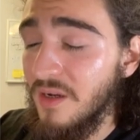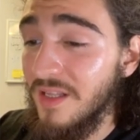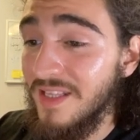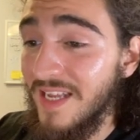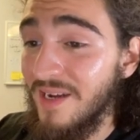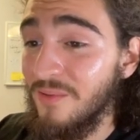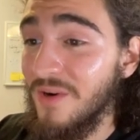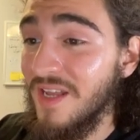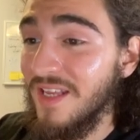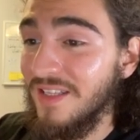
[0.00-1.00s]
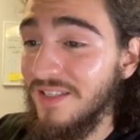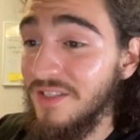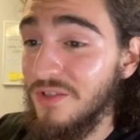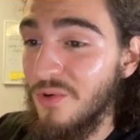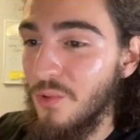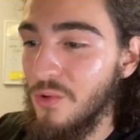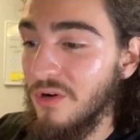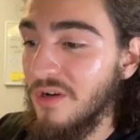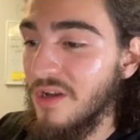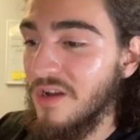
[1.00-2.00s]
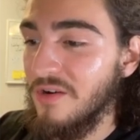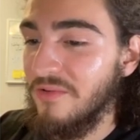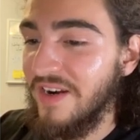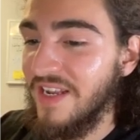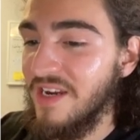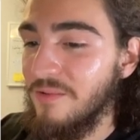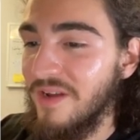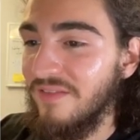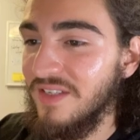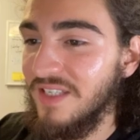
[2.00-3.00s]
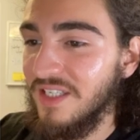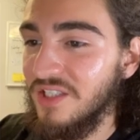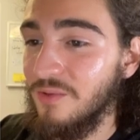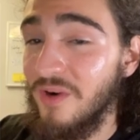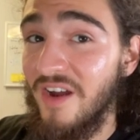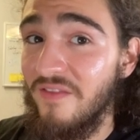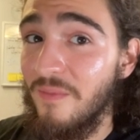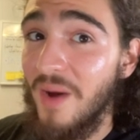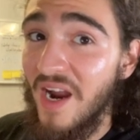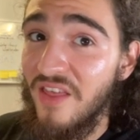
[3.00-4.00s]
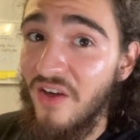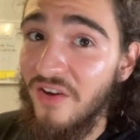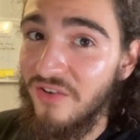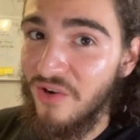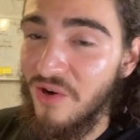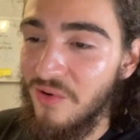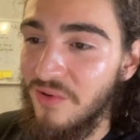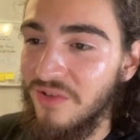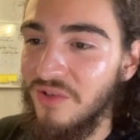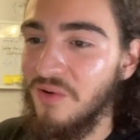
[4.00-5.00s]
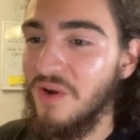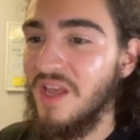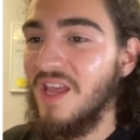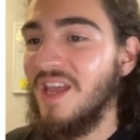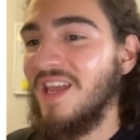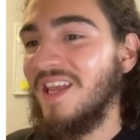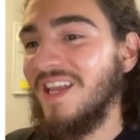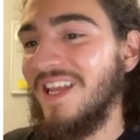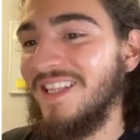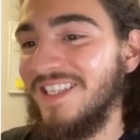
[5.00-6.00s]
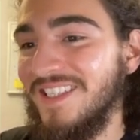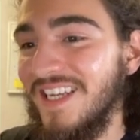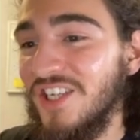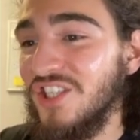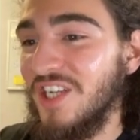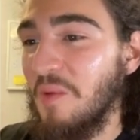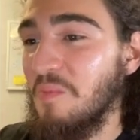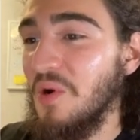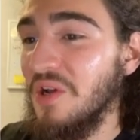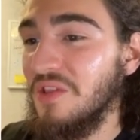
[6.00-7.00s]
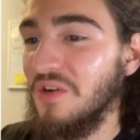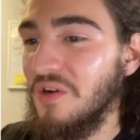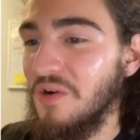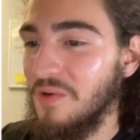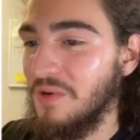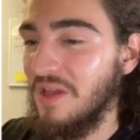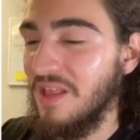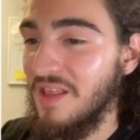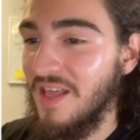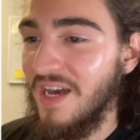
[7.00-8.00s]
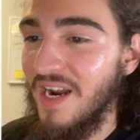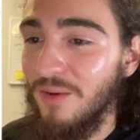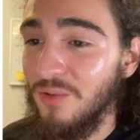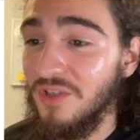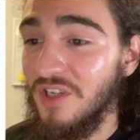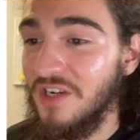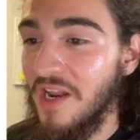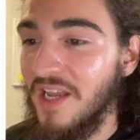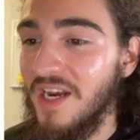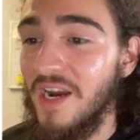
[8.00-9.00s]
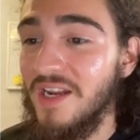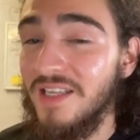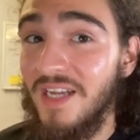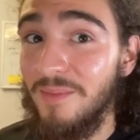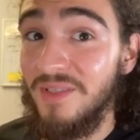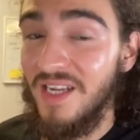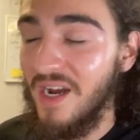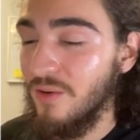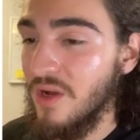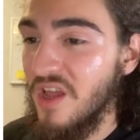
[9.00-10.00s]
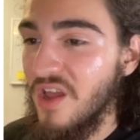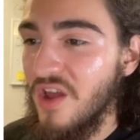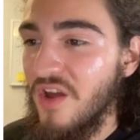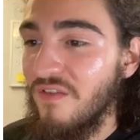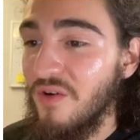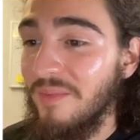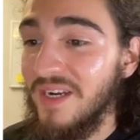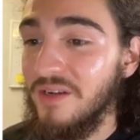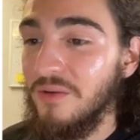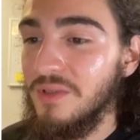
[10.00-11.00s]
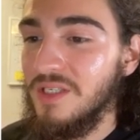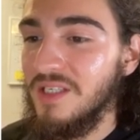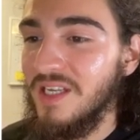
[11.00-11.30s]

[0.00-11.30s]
Now, this is cool. Right here we have a section where I have Python code. So in this section, I put the code that I was learning and I typed it out for my notes.